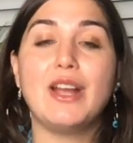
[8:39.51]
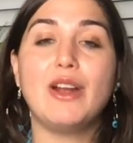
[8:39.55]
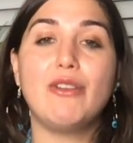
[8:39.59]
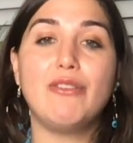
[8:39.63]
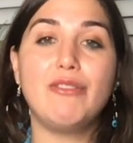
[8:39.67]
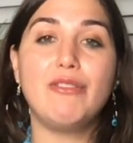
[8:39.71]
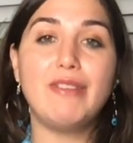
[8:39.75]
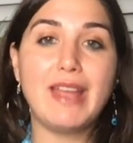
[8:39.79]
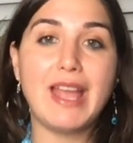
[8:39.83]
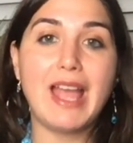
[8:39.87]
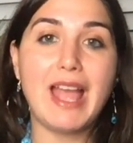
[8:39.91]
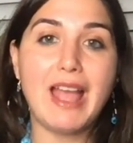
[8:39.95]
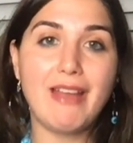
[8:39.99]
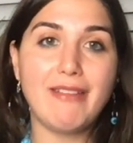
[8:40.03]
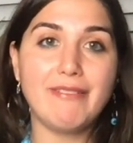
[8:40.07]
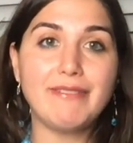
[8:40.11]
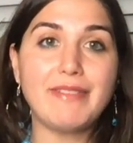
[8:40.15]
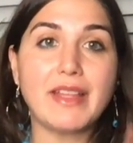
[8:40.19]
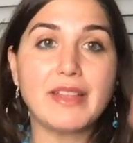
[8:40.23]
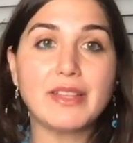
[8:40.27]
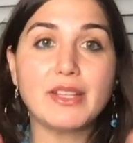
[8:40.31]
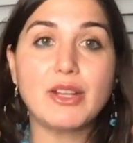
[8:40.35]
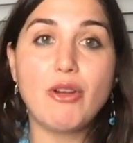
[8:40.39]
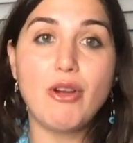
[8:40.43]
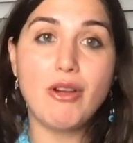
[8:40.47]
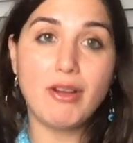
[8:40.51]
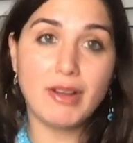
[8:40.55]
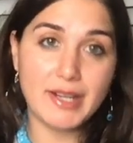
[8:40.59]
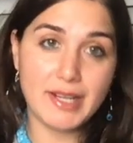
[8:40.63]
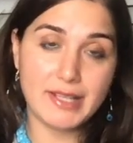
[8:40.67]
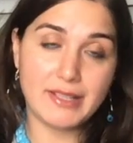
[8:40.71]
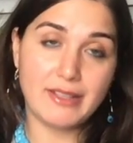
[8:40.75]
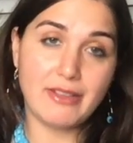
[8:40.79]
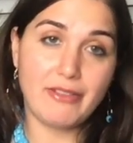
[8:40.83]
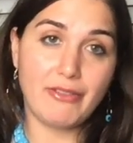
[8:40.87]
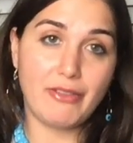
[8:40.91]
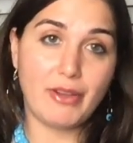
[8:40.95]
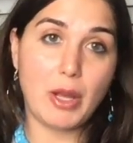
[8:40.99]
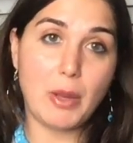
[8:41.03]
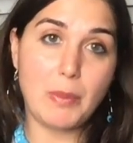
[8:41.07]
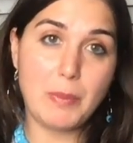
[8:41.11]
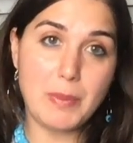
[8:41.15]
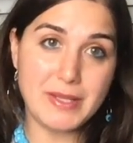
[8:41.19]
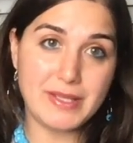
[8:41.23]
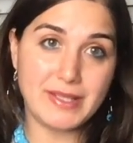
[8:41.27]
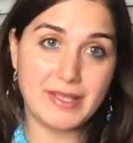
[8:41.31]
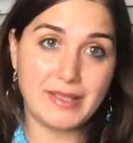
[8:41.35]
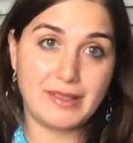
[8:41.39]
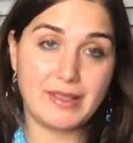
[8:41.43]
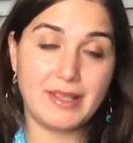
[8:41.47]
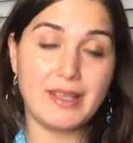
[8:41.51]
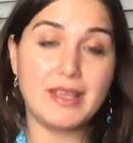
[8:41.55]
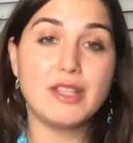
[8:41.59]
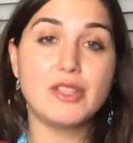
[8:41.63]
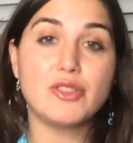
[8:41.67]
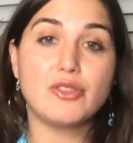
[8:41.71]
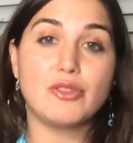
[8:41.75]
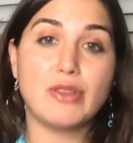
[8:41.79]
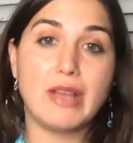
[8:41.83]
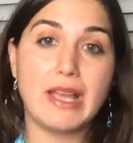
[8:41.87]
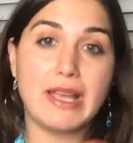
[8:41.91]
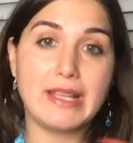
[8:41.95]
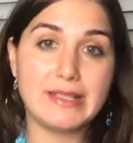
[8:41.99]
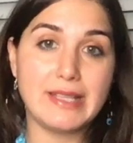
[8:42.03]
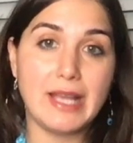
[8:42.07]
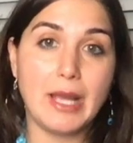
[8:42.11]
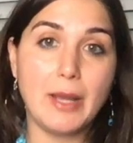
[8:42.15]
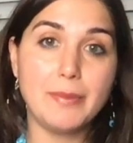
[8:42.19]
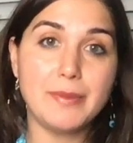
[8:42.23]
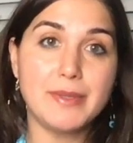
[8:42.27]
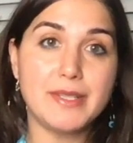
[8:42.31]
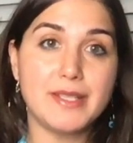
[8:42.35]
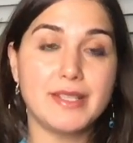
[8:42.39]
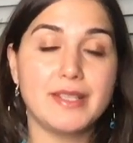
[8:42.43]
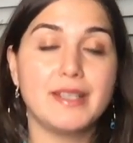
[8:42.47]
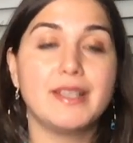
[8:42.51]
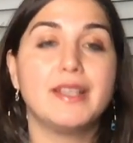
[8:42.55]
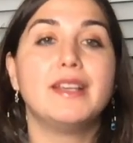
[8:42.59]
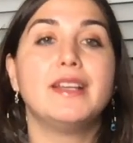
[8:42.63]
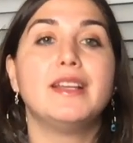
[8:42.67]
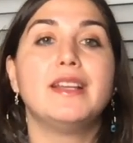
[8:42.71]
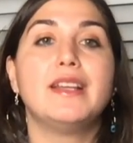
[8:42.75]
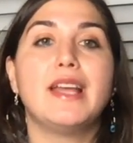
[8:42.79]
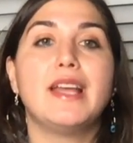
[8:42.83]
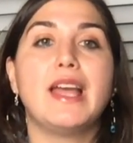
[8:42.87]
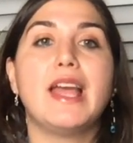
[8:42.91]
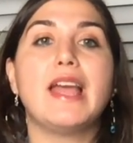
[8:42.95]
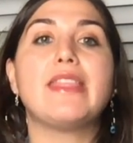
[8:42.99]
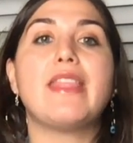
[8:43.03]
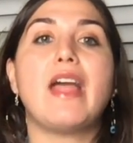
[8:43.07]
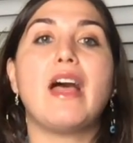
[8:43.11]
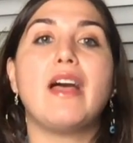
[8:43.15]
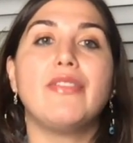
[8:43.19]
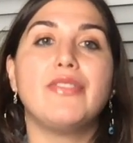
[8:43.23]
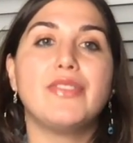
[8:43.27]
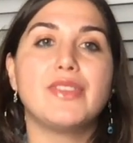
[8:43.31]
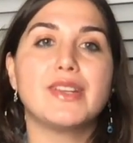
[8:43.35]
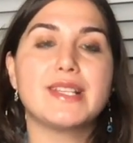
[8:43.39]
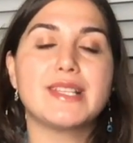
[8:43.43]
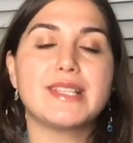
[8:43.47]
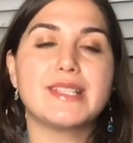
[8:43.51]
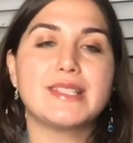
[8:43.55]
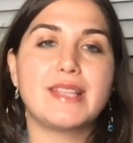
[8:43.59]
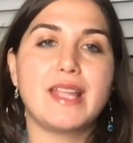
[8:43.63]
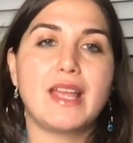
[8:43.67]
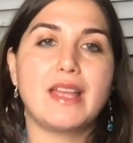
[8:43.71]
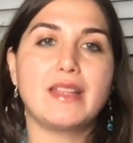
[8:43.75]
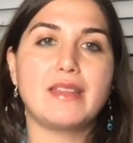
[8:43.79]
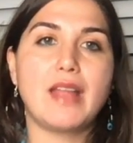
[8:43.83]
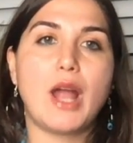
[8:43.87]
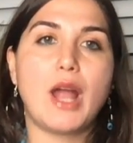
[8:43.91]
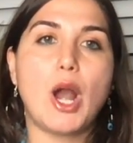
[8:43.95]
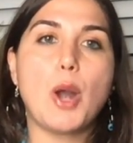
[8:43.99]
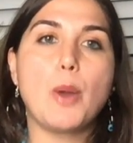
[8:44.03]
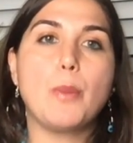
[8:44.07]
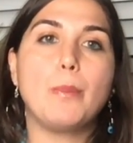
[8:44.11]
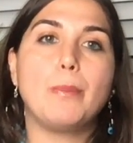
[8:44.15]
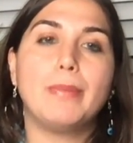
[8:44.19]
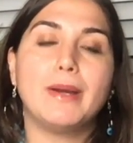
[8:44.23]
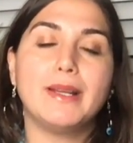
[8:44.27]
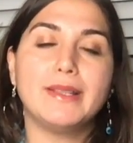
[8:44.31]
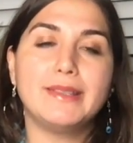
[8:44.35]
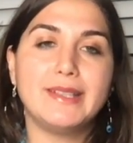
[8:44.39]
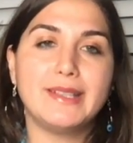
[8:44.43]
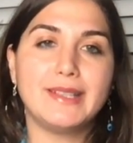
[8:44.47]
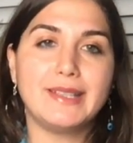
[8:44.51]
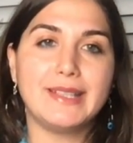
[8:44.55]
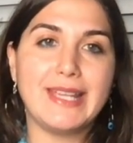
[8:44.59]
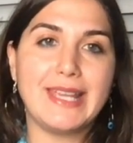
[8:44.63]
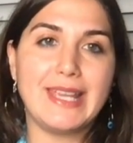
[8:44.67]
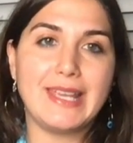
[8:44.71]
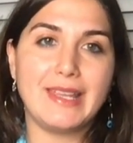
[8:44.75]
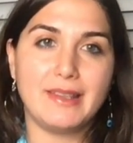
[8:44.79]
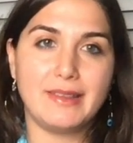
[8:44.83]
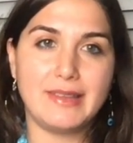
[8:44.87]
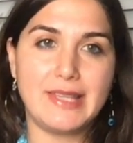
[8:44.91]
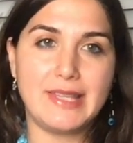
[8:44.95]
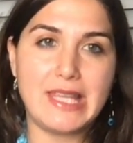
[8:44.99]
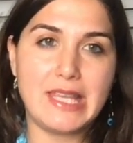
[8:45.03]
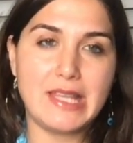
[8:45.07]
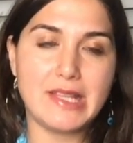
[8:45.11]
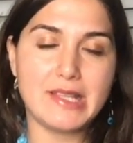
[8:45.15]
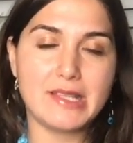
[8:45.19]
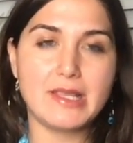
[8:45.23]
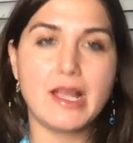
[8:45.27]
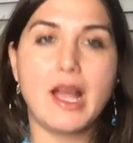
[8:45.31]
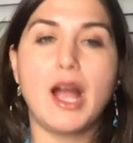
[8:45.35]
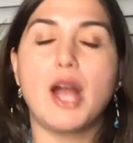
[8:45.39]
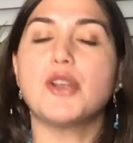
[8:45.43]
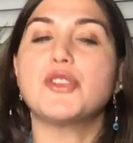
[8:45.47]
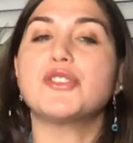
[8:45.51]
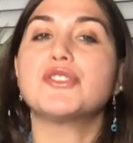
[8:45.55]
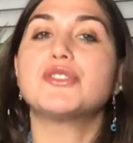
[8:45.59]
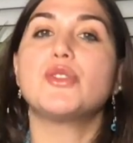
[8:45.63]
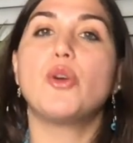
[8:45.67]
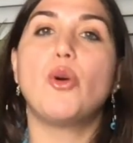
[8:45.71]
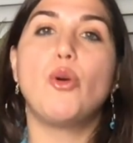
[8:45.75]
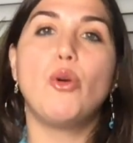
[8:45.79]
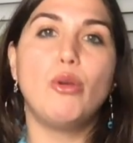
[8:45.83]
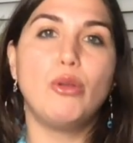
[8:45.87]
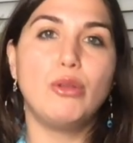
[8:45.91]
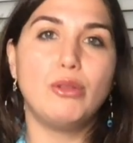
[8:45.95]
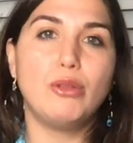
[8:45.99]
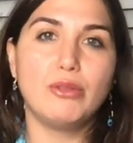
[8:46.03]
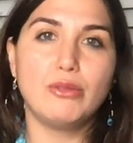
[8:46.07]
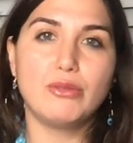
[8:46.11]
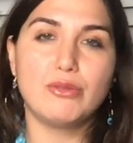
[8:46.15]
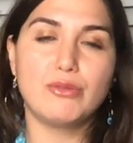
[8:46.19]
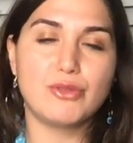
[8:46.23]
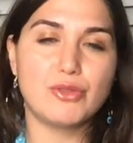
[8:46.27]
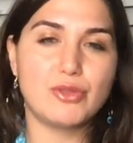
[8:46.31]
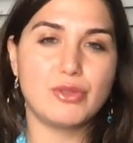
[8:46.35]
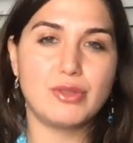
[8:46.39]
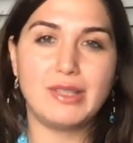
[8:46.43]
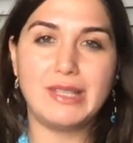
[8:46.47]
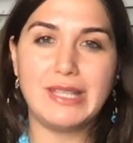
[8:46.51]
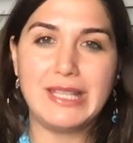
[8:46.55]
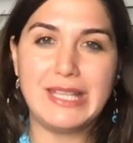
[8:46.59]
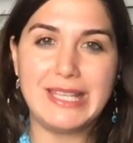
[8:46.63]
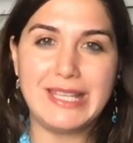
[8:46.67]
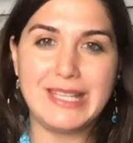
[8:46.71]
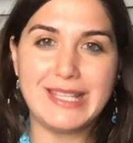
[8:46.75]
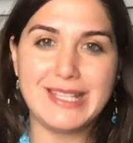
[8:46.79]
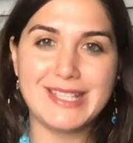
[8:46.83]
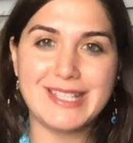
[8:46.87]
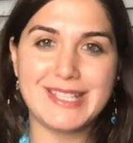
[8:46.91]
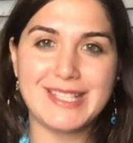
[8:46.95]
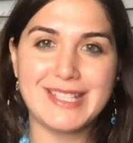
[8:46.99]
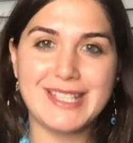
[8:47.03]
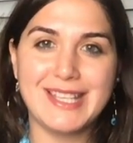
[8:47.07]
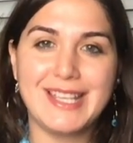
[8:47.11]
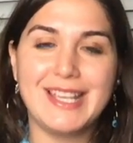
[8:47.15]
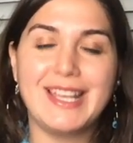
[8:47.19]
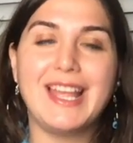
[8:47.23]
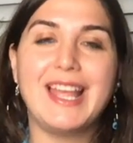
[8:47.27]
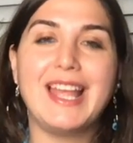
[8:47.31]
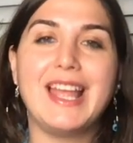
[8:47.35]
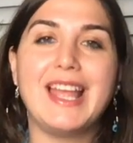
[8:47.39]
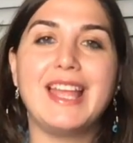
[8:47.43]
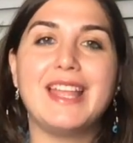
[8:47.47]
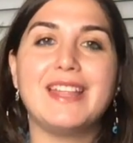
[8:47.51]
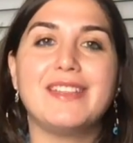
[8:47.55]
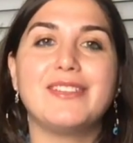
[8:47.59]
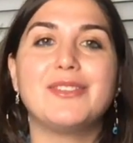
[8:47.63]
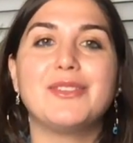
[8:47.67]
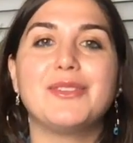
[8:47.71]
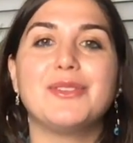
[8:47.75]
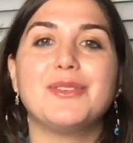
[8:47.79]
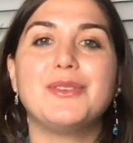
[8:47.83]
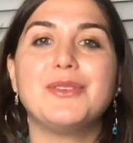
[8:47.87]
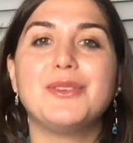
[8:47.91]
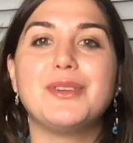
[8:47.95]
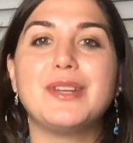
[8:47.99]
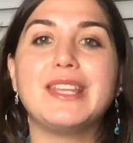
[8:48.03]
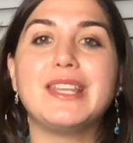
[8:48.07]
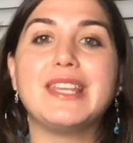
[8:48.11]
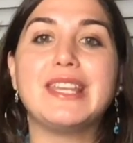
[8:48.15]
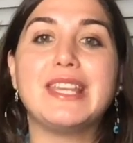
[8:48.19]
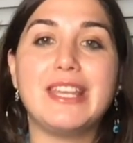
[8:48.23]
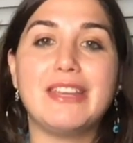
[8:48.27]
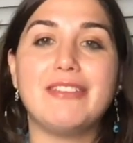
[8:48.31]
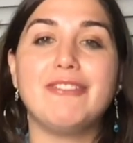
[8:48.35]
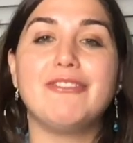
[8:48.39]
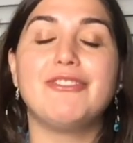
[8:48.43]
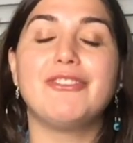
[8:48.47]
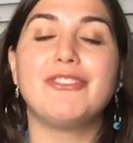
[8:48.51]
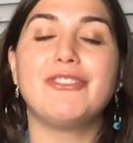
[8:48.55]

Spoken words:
we have that cognitive capacity to adapt and understand our bodily needs, our soul's needs, and to give